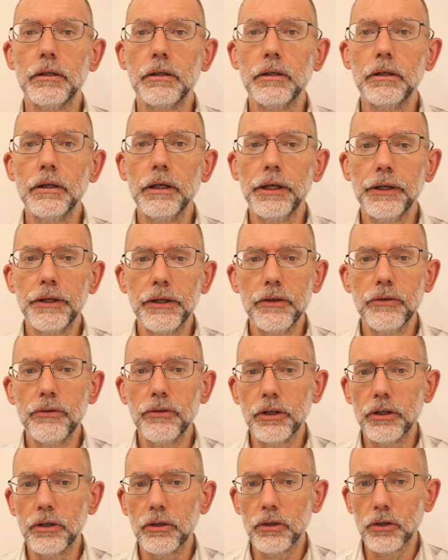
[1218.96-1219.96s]
It is
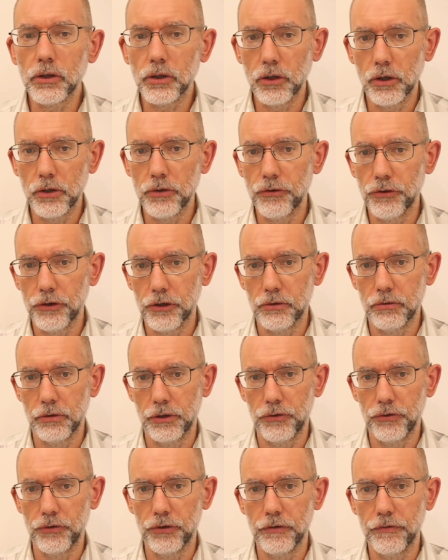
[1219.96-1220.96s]
in
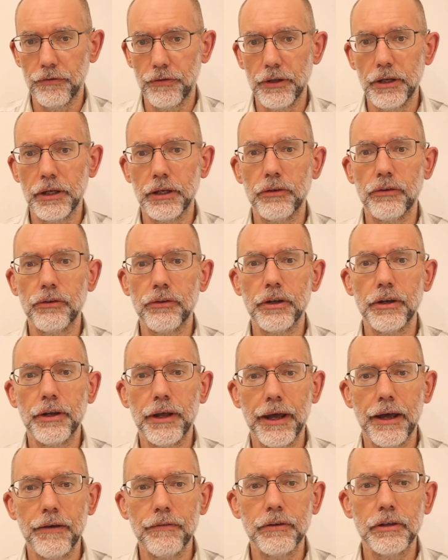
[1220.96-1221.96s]
consequence of this that
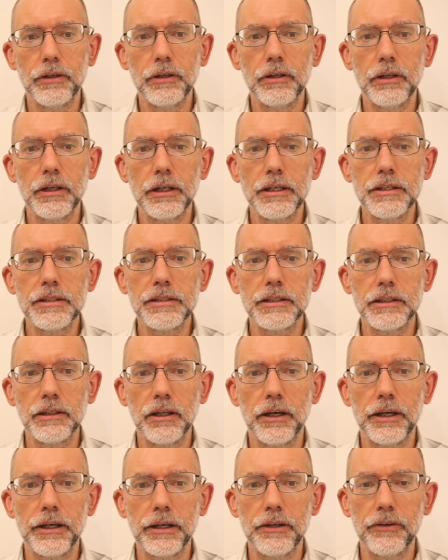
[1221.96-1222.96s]
heaven is
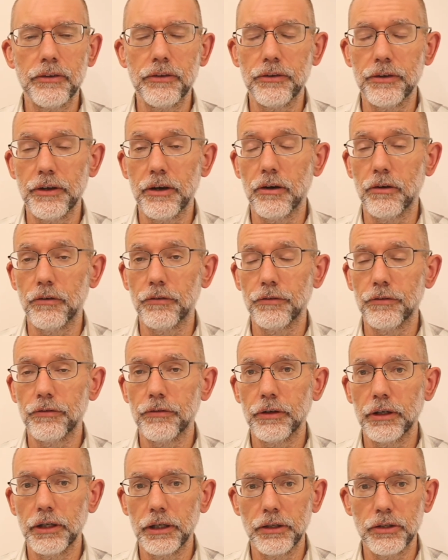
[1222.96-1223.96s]
like itself
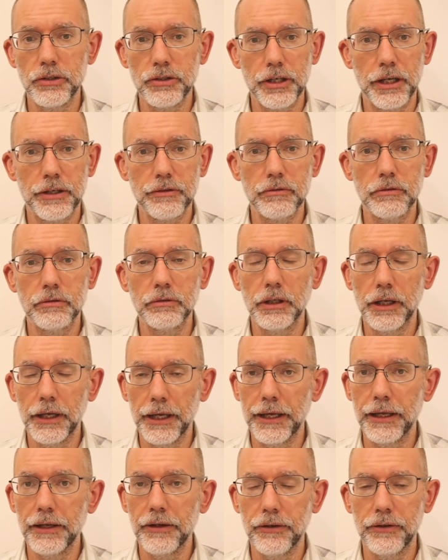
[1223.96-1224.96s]
in general
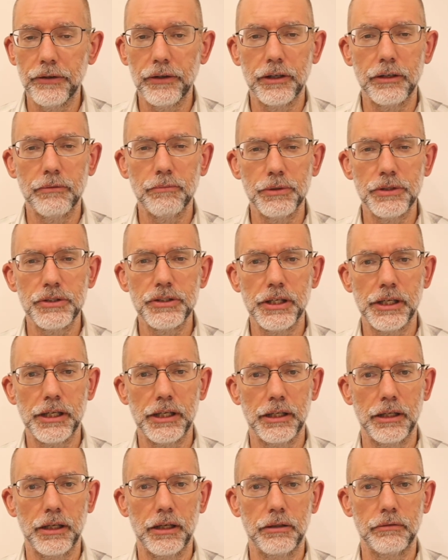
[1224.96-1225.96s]
and in
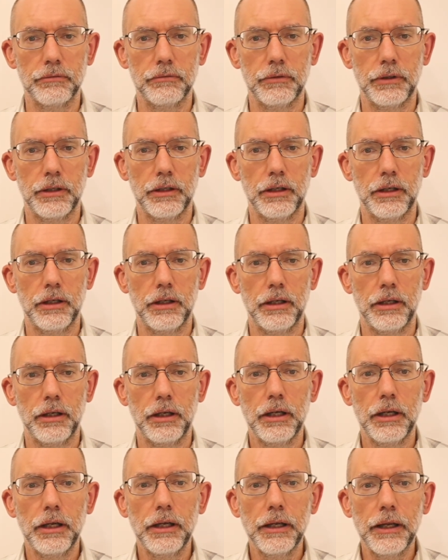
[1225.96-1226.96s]
particular,
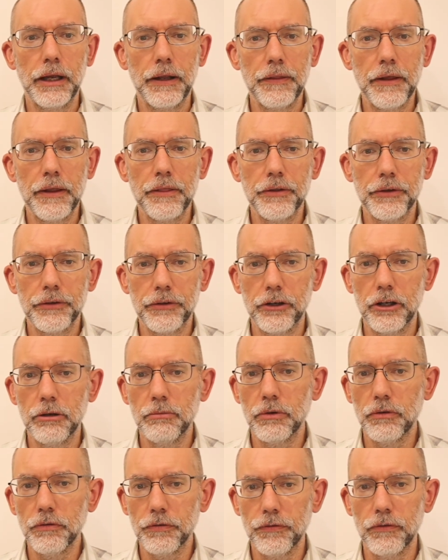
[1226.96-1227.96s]
and that the human
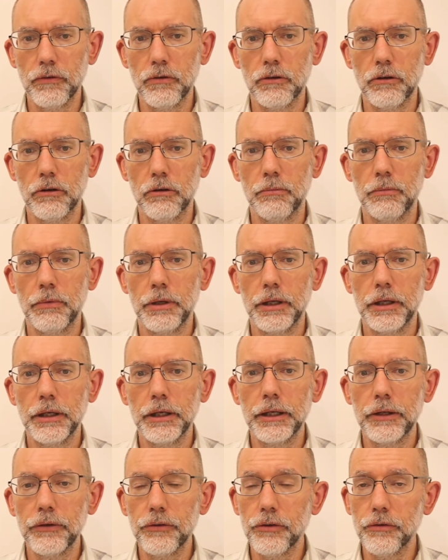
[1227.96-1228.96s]
form
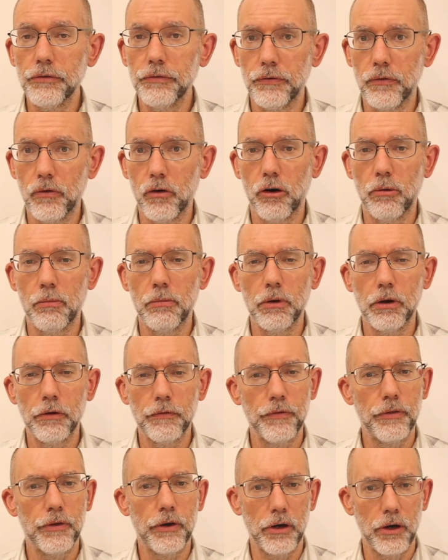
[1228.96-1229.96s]
is the form of
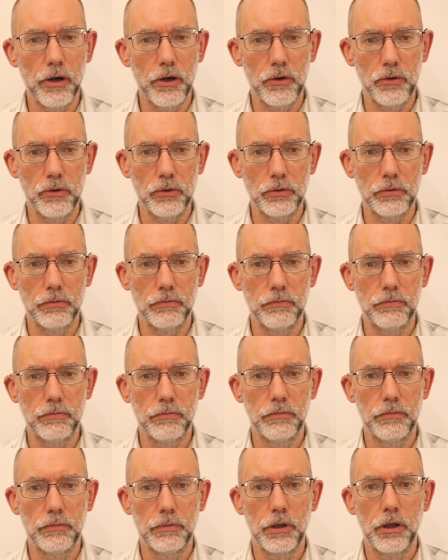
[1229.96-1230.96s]
the whole,
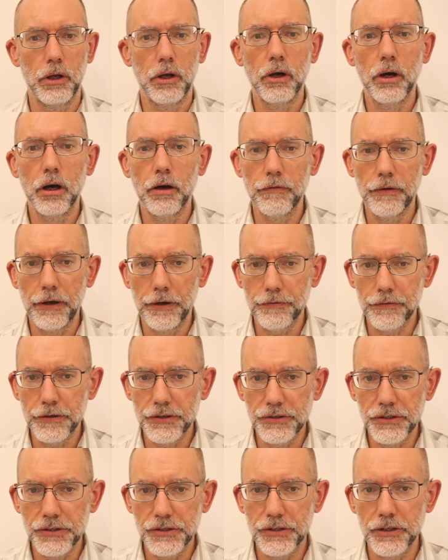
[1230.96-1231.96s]
of every
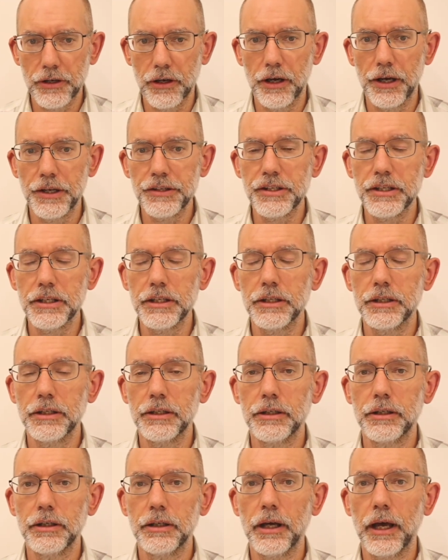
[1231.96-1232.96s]
society
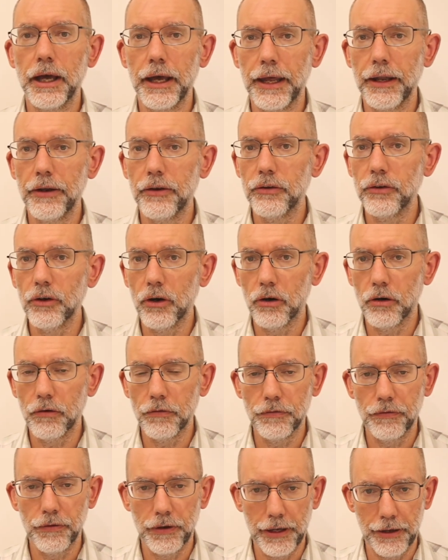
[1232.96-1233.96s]
and of
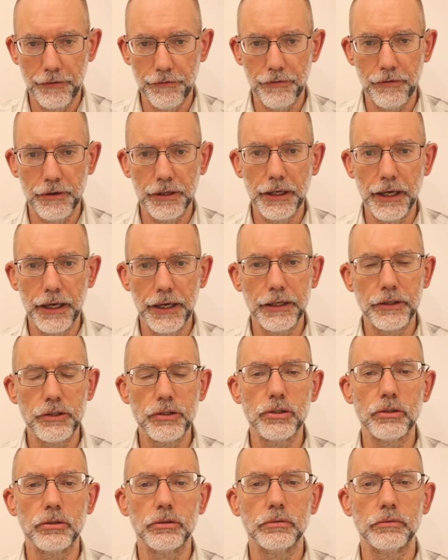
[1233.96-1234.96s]
every angel.